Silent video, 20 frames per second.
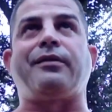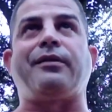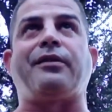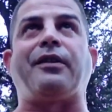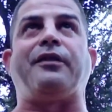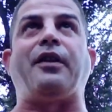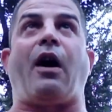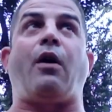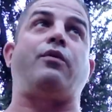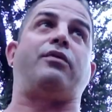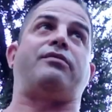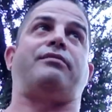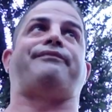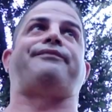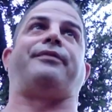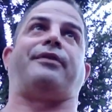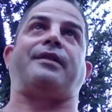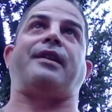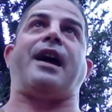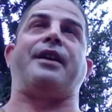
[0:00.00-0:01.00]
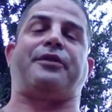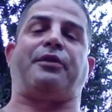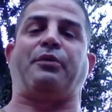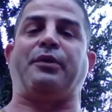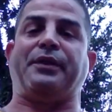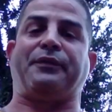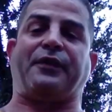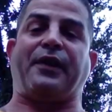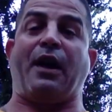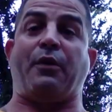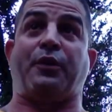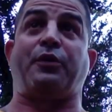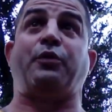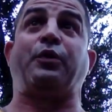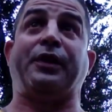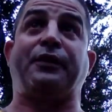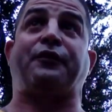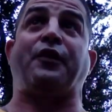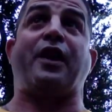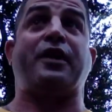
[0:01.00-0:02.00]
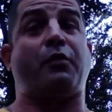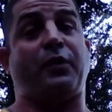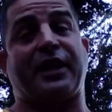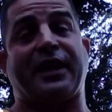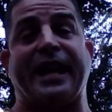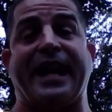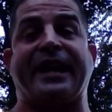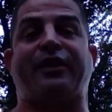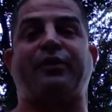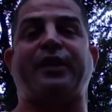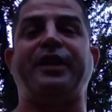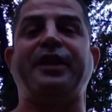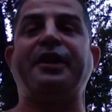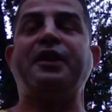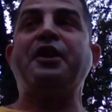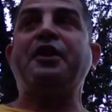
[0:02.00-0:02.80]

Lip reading: I would have fucking had to really, I would have really fought. I would have got angry.